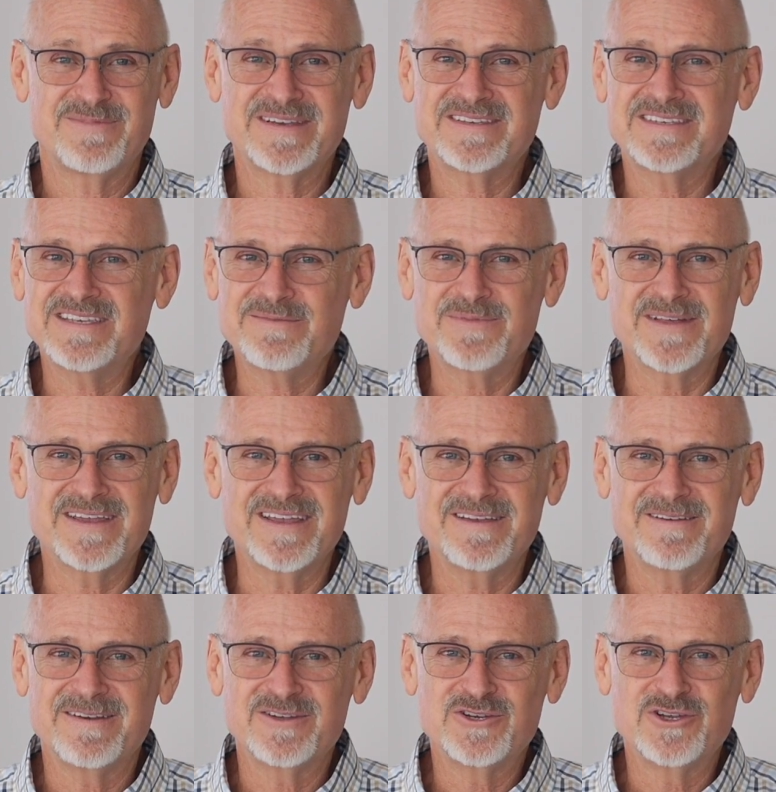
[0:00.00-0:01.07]
by
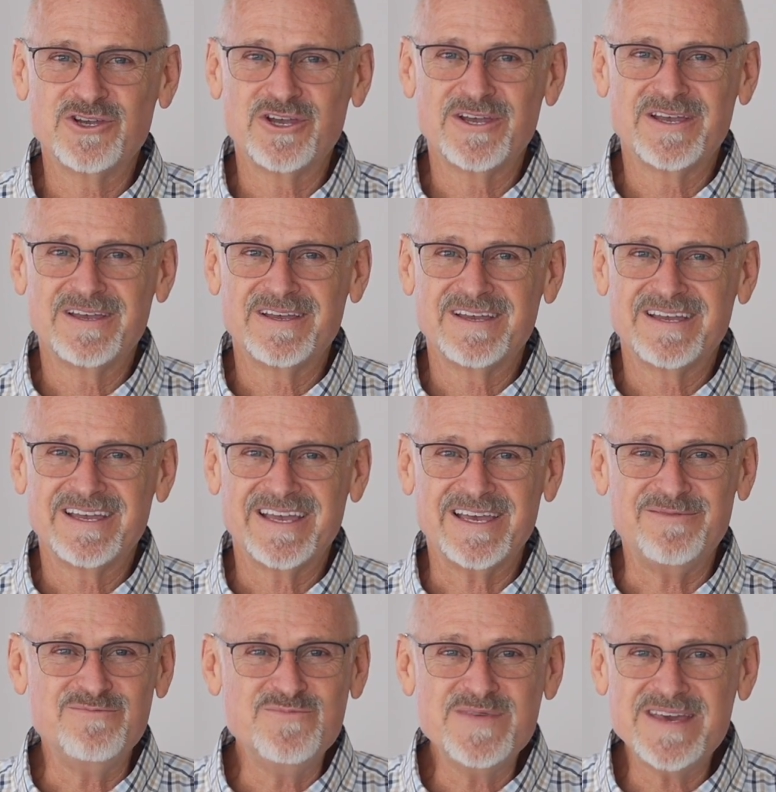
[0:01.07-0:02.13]
simply
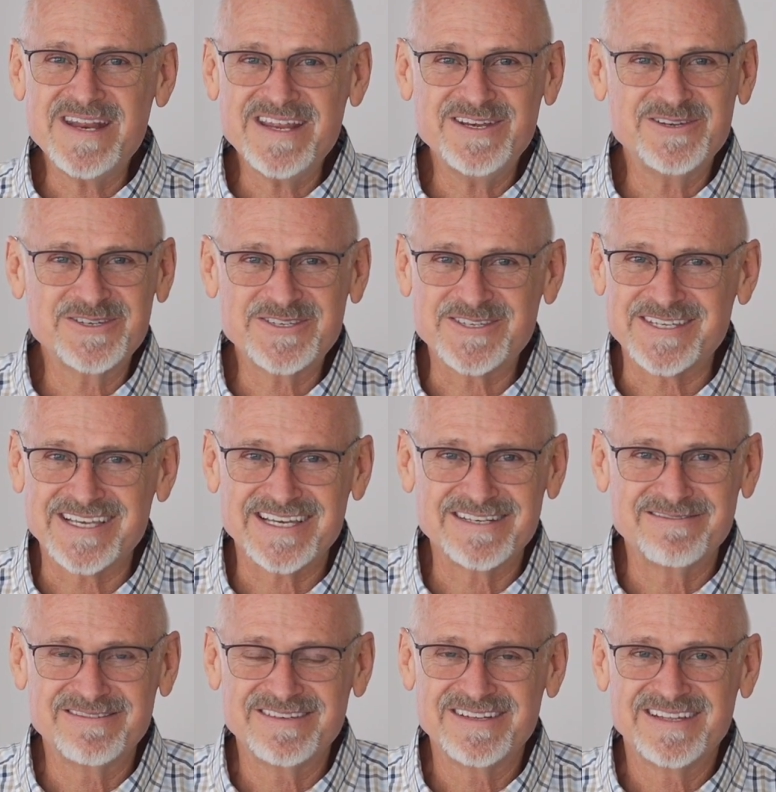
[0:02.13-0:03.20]
admitting your
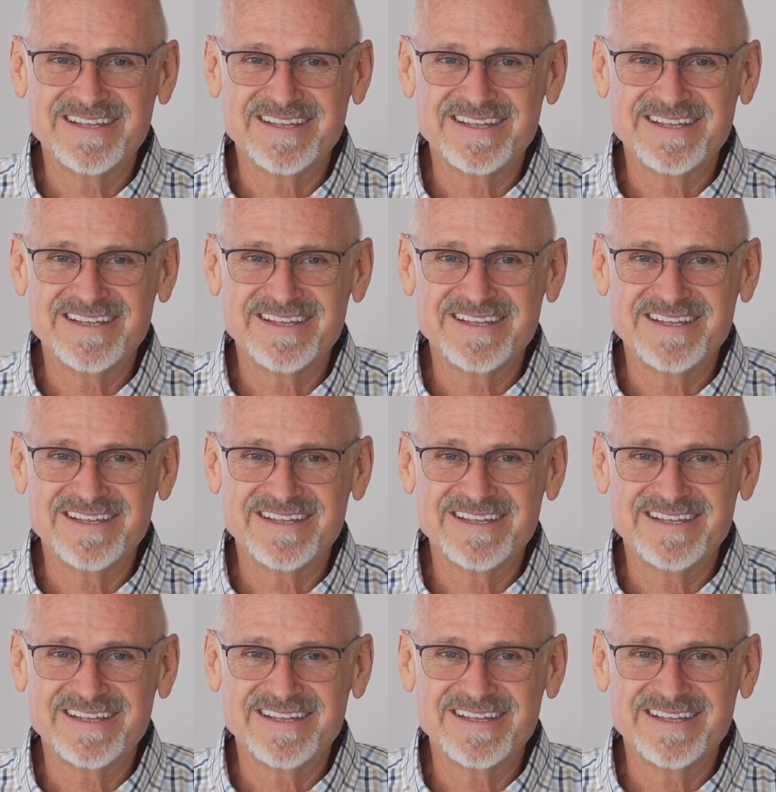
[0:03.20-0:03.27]
sin,